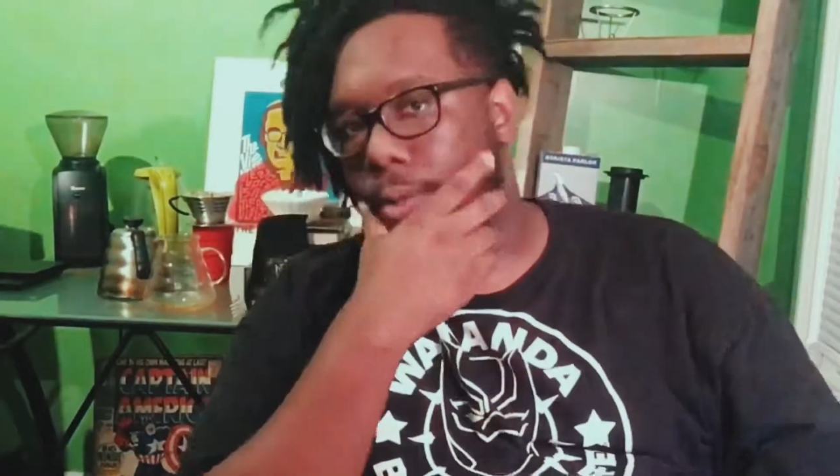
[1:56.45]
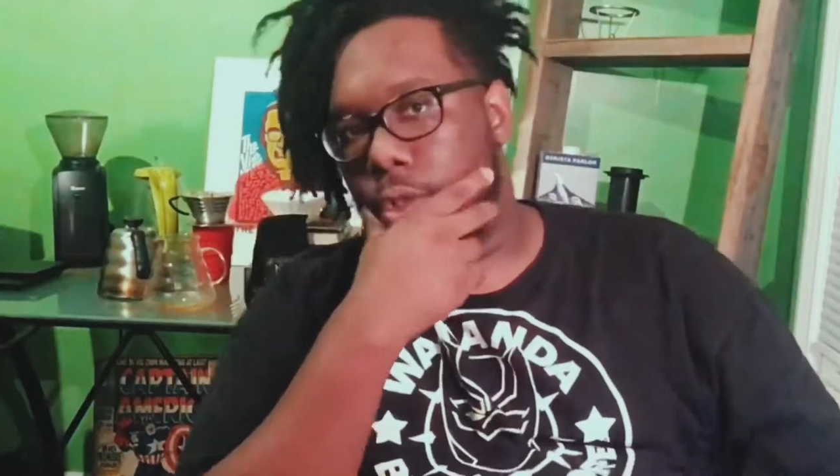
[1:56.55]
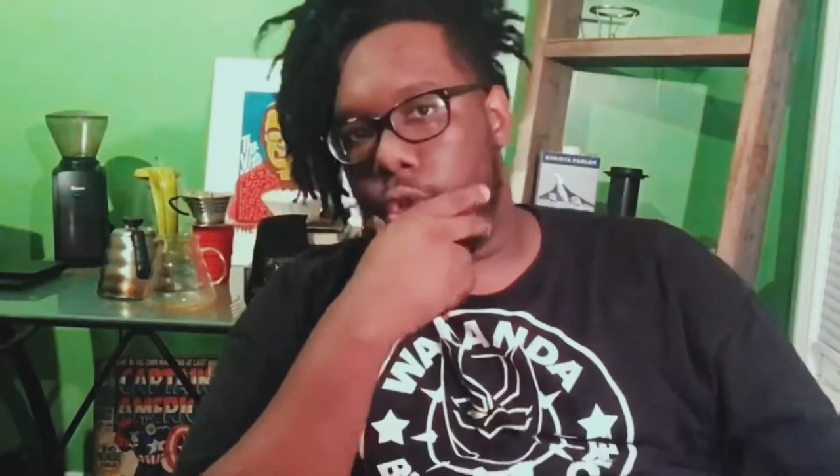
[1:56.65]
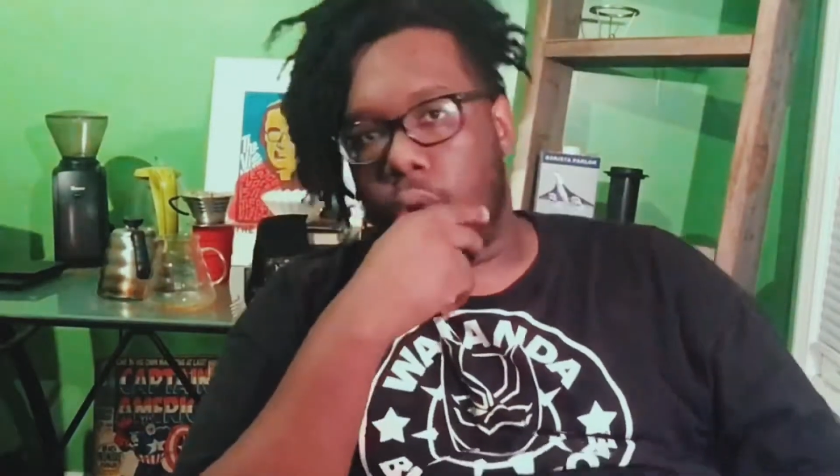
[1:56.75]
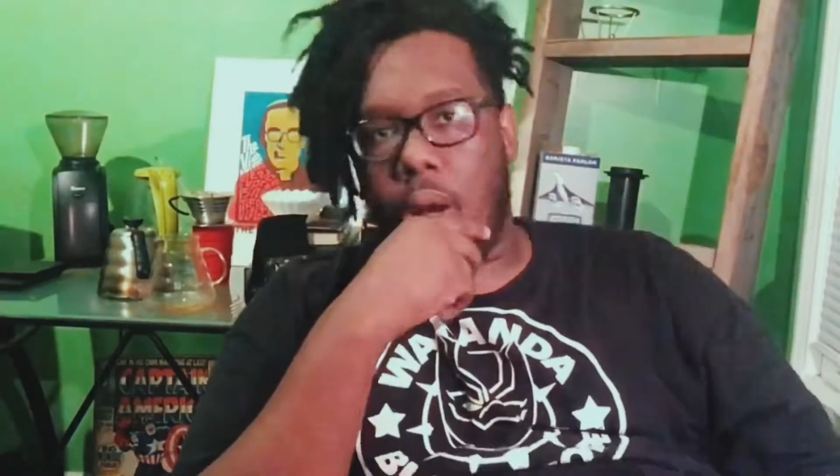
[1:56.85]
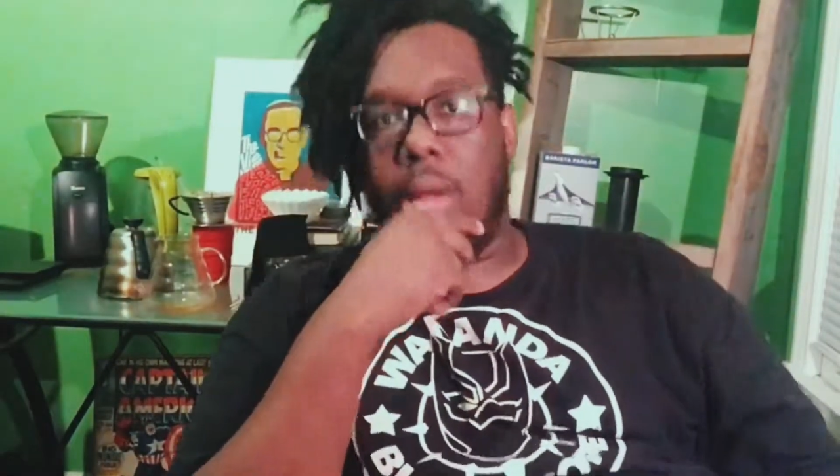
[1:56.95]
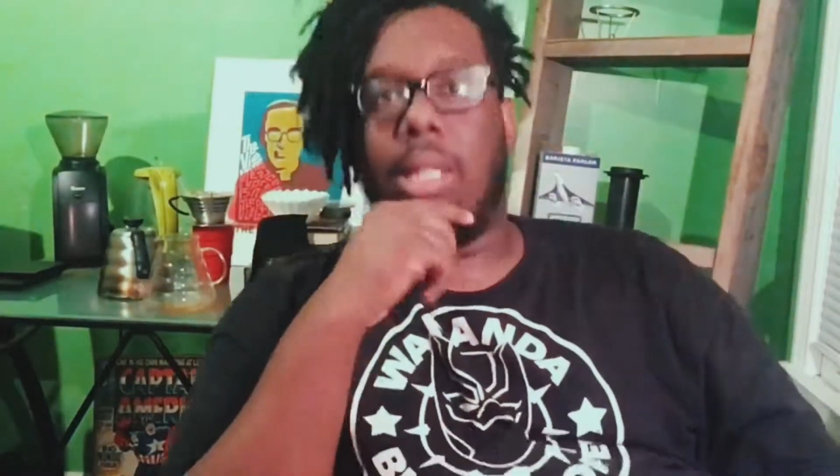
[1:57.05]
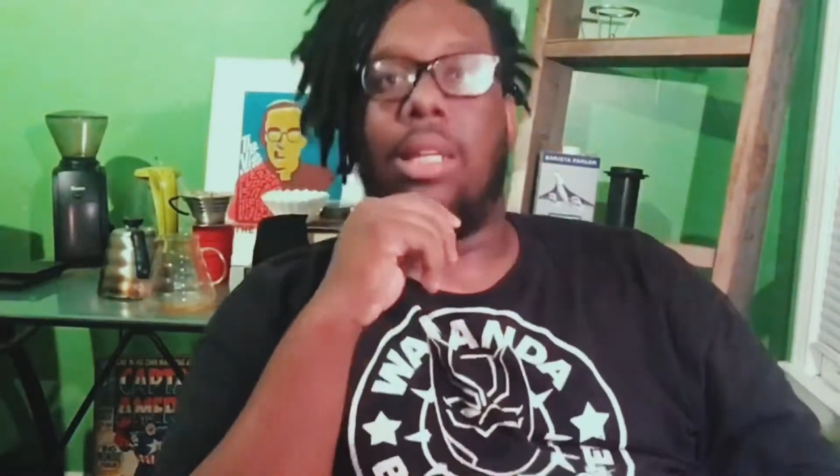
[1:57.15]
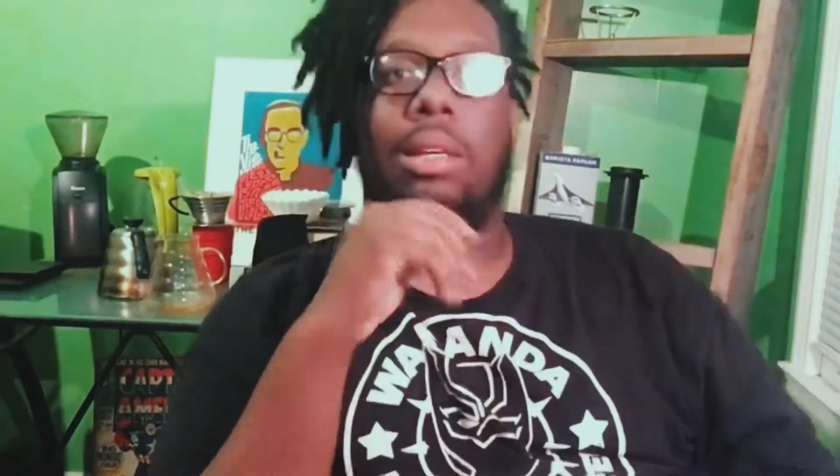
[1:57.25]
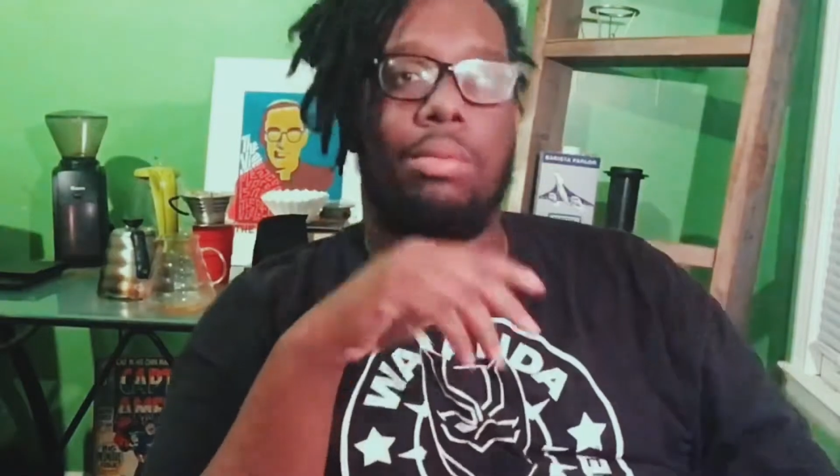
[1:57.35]
was
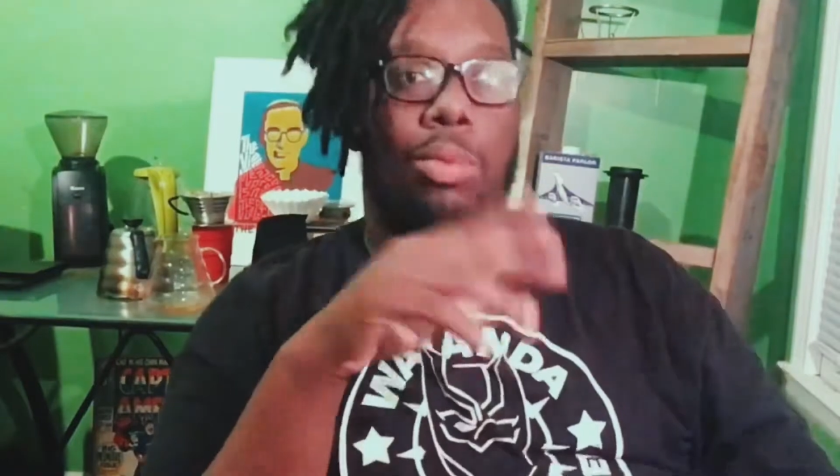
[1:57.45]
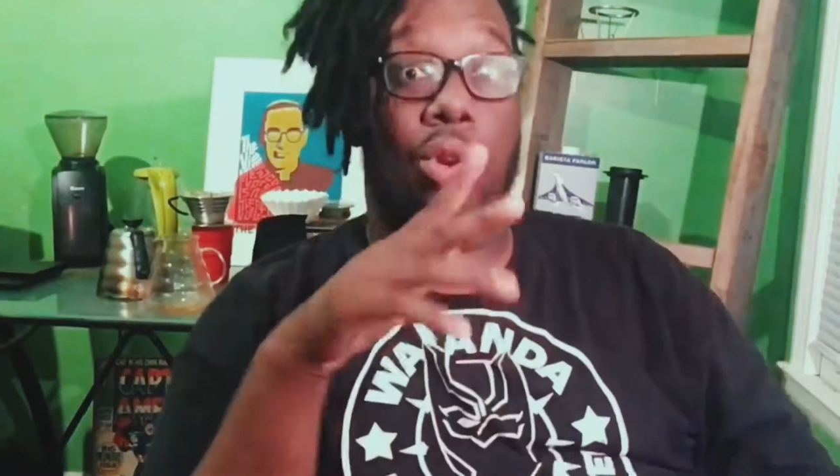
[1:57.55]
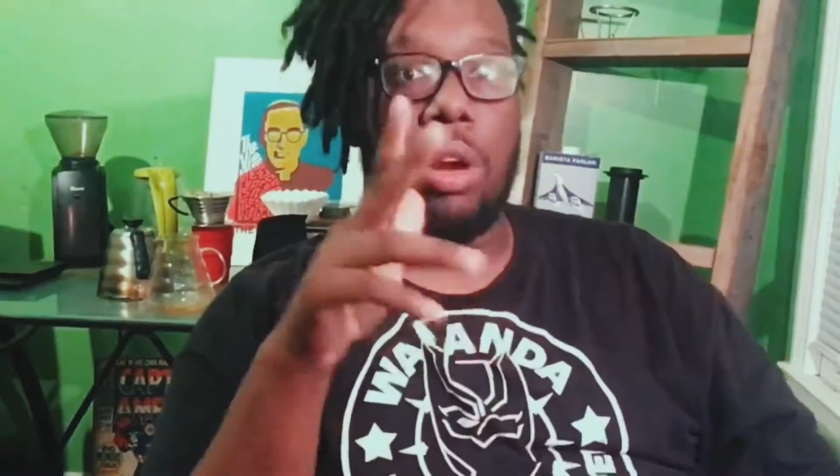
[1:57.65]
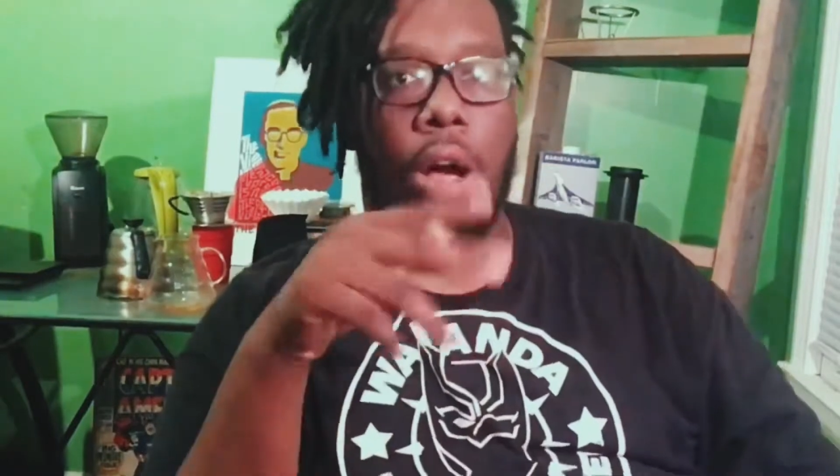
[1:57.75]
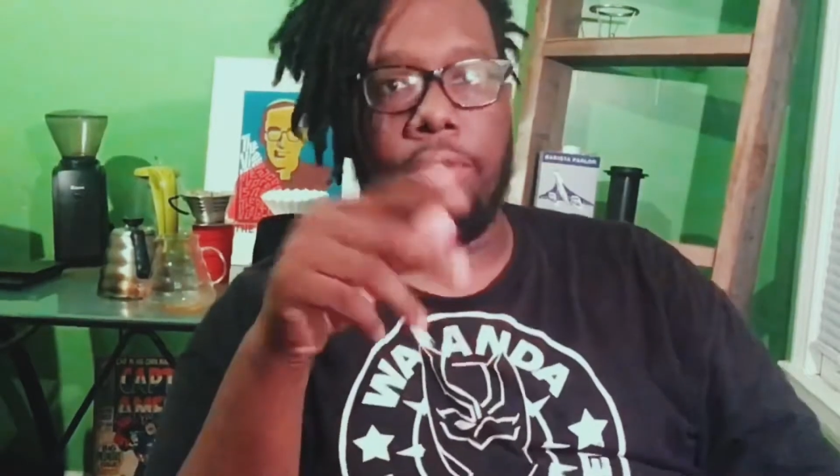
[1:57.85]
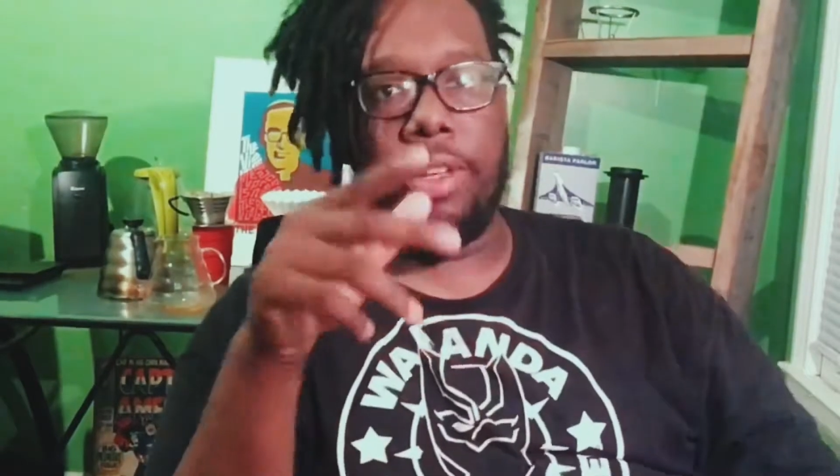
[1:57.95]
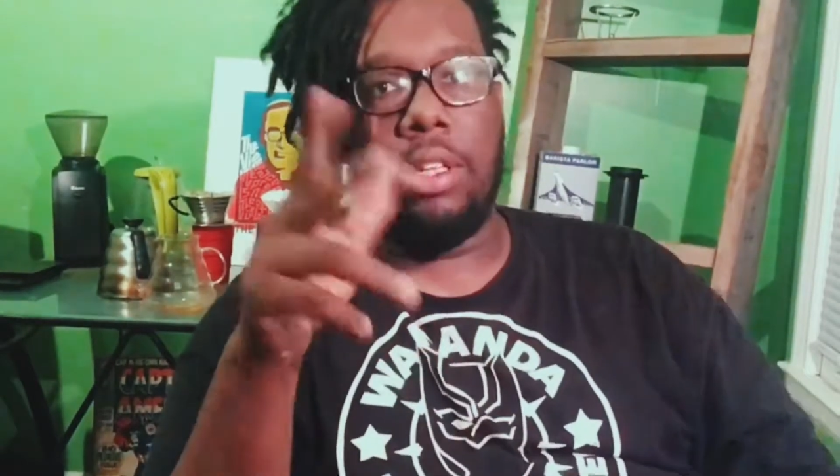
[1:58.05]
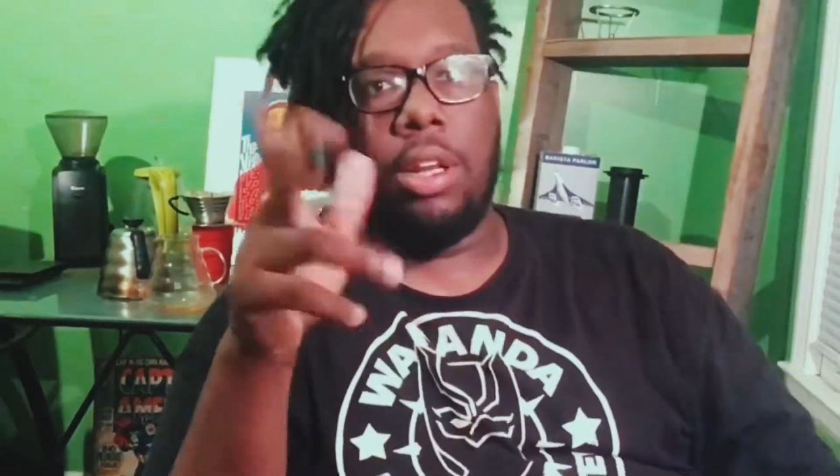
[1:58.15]
grinding it, more coffee